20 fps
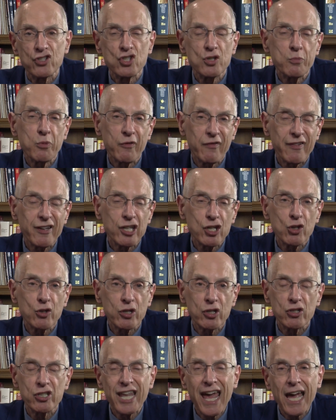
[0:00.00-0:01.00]

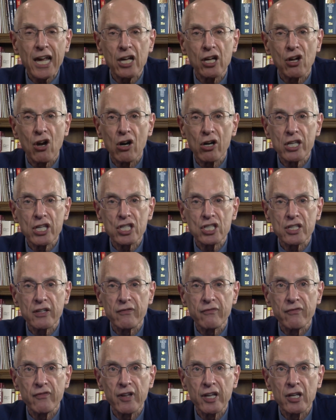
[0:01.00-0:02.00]
supraventricular tachycardias
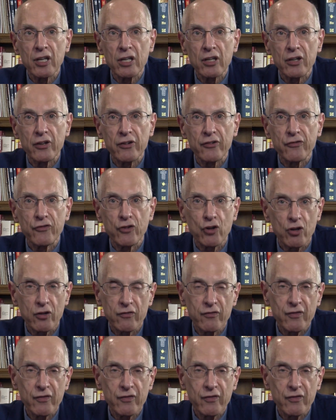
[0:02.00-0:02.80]
and for